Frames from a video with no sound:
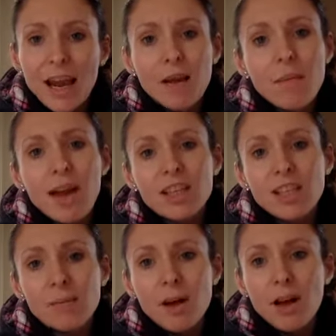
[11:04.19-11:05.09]
And it
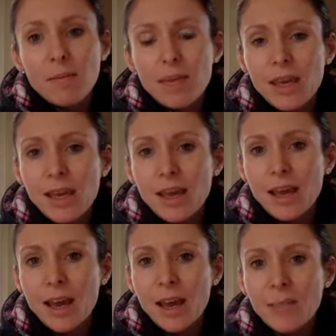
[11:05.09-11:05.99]
actually might
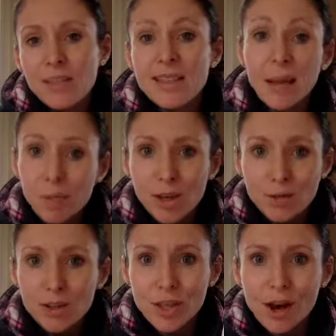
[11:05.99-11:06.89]
be zapping
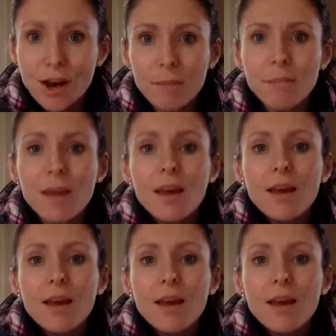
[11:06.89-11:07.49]
of your time.